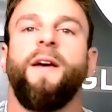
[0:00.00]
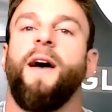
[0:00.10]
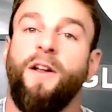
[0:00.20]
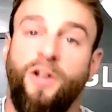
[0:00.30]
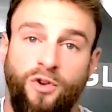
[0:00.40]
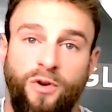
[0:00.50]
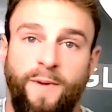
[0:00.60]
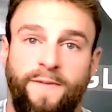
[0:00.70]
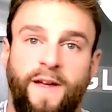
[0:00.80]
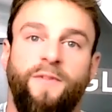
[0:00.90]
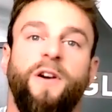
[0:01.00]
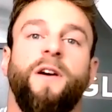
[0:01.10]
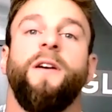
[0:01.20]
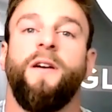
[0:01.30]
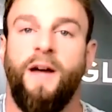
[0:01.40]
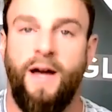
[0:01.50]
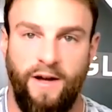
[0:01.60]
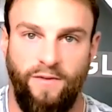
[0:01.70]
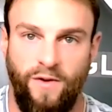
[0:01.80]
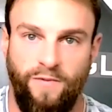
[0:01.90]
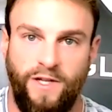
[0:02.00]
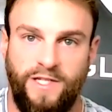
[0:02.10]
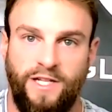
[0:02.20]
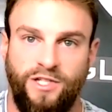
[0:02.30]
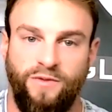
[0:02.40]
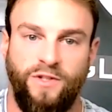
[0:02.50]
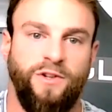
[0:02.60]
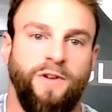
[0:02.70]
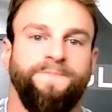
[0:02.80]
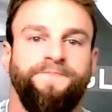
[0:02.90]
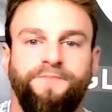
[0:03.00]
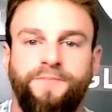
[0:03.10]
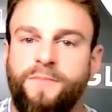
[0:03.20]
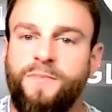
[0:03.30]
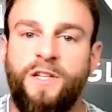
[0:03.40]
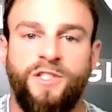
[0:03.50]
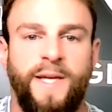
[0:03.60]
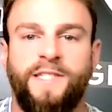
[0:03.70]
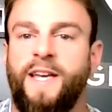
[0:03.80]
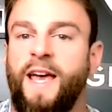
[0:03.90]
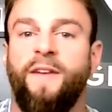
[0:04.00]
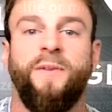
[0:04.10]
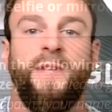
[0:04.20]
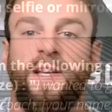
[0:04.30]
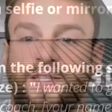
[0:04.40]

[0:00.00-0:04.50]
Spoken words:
I know you're doing me a favor, I'll give you a free session in return. So basically have them take